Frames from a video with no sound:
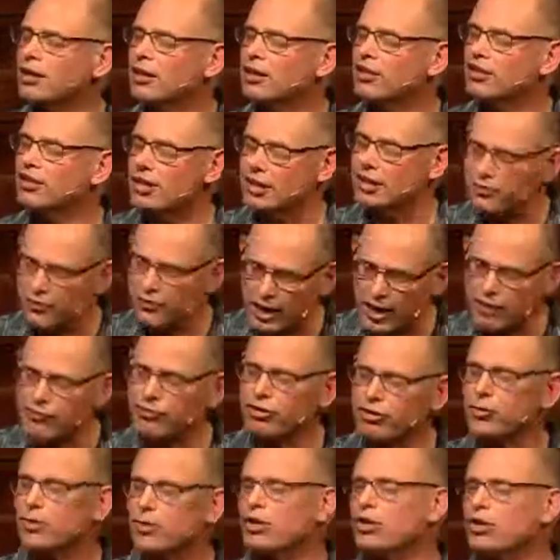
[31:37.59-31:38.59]
that if
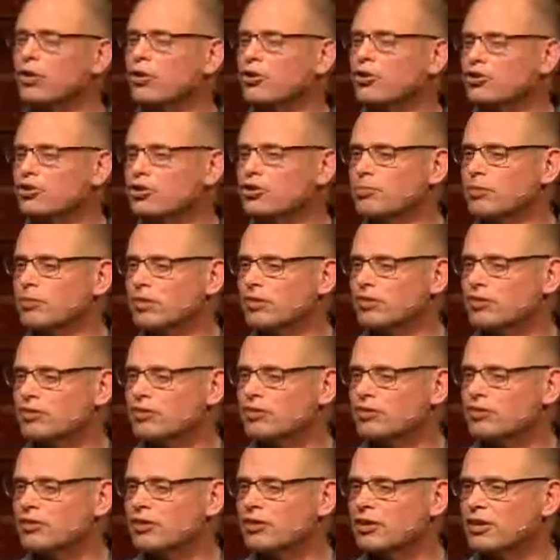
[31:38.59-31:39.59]
everyone
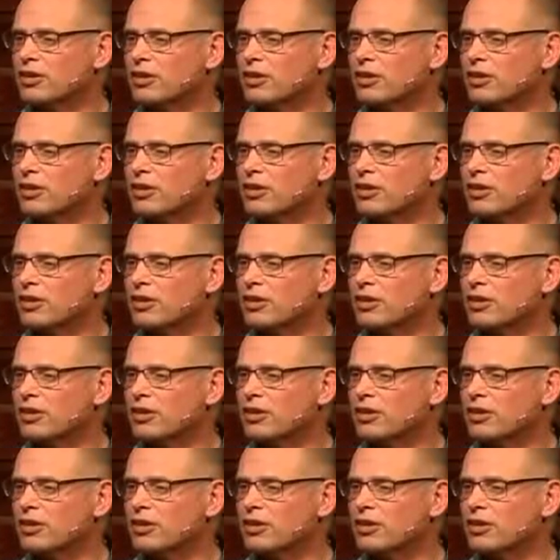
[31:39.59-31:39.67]
contributes,